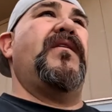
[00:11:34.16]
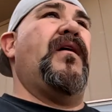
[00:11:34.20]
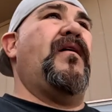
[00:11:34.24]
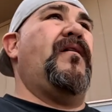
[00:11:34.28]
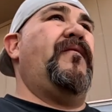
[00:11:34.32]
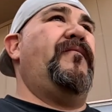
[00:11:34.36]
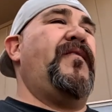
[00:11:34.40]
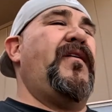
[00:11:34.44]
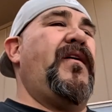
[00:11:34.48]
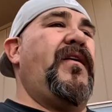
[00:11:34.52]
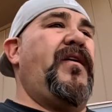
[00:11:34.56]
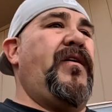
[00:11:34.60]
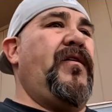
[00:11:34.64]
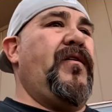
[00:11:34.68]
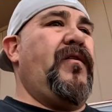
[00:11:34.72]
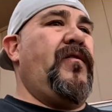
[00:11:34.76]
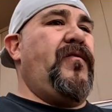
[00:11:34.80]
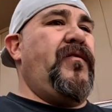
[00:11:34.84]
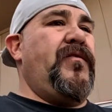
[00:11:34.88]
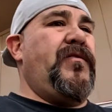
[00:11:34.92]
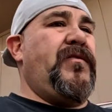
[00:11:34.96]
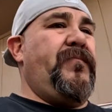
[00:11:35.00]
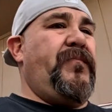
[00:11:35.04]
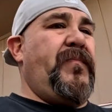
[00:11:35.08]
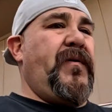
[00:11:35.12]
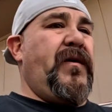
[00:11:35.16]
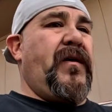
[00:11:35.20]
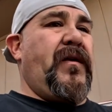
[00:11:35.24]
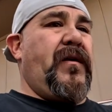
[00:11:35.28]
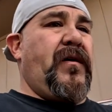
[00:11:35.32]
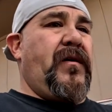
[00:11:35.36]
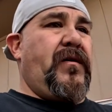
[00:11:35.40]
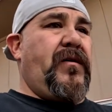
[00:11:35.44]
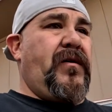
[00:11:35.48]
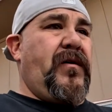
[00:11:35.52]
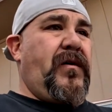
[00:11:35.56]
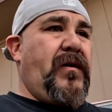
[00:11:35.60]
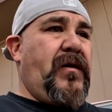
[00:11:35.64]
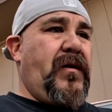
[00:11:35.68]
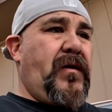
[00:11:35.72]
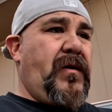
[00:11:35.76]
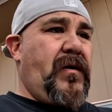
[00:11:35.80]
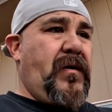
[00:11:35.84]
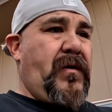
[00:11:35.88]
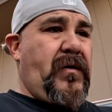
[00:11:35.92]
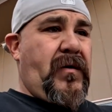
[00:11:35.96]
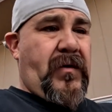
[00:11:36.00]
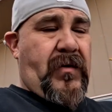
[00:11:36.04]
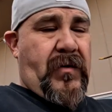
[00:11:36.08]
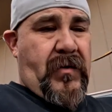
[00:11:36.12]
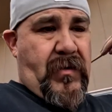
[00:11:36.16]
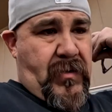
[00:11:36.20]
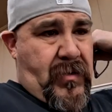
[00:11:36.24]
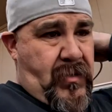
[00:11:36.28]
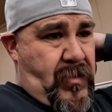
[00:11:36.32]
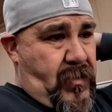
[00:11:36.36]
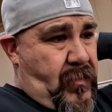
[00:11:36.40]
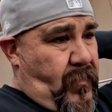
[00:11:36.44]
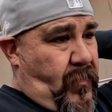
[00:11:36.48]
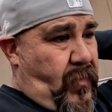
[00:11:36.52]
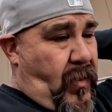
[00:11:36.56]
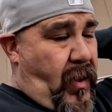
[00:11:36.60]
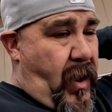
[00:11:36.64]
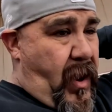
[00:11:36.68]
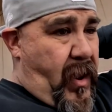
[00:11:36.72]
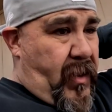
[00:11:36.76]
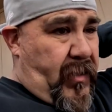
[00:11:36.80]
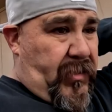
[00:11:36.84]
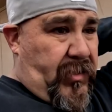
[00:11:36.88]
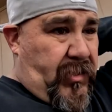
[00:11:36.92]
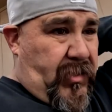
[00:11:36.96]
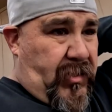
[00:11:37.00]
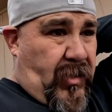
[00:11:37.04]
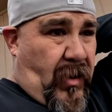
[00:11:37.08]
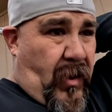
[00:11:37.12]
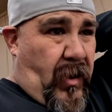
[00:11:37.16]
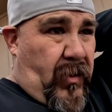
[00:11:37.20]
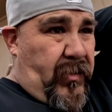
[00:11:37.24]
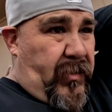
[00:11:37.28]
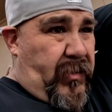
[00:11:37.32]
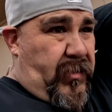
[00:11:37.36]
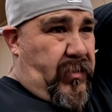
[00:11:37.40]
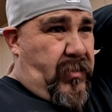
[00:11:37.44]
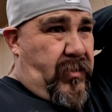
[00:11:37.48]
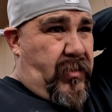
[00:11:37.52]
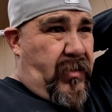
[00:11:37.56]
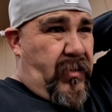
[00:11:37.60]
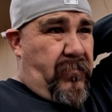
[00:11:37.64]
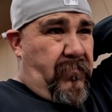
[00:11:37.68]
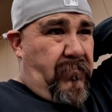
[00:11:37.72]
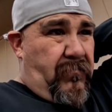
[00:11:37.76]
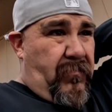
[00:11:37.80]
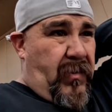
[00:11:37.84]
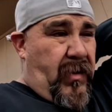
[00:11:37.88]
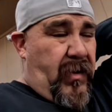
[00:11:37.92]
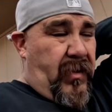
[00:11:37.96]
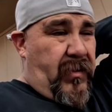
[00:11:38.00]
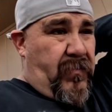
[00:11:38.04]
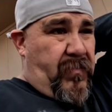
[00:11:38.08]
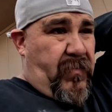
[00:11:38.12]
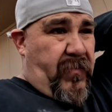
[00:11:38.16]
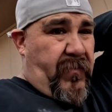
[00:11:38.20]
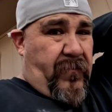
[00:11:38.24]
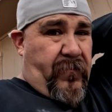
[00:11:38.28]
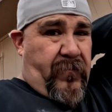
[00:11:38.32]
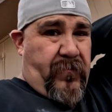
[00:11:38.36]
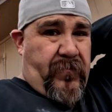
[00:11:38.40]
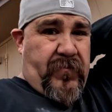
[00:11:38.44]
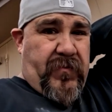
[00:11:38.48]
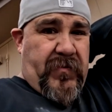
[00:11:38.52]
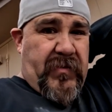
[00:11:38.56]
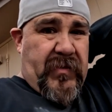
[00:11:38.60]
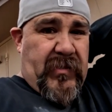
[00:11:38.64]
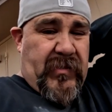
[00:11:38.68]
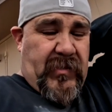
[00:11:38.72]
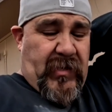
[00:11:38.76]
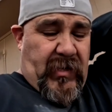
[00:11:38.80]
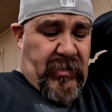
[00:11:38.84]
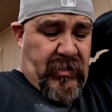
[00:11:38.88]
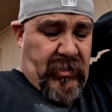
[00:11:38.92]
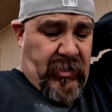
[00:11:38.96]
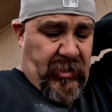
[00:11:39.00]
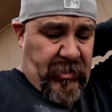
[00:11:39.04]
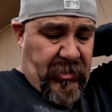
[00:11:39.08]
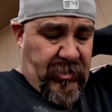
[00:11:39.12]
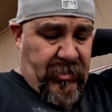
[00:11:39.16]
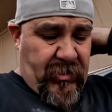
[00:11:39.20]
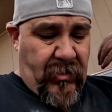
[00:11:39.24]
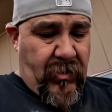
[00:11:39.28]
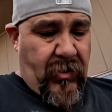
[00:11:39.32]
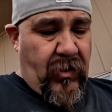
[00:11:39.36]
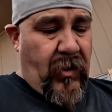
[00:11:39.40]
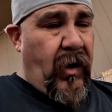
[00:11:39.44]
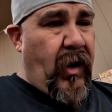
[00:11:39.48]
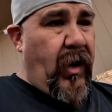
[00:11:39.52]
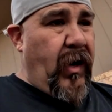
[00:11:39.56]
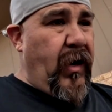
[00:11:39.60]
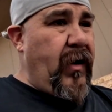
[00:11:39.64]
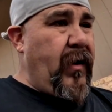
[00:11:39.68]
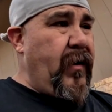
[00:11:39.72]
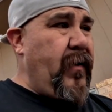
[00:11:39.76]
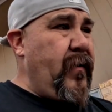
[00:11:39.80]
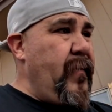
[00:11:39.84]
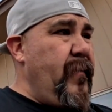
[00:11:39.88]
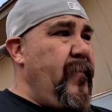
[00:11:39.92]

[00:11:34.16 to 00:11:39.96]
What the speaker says: out video. It's been a good, probably solid good month since I touched the car.